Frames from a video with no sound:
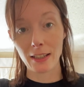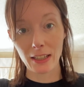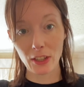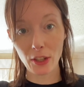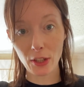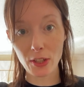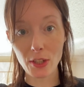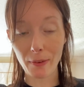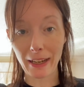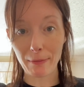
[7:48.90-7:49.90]
you can
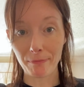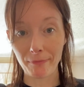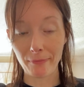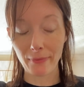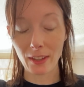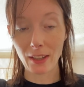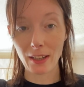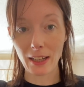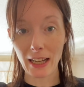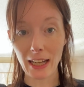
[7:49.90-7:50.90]
do it.
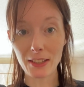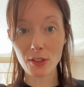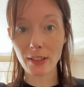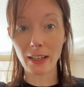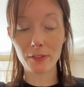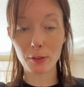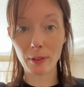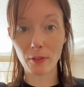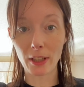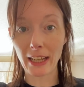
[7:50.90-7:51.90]
It doesn't have to
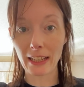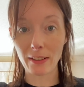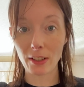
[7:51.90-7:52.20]
be running,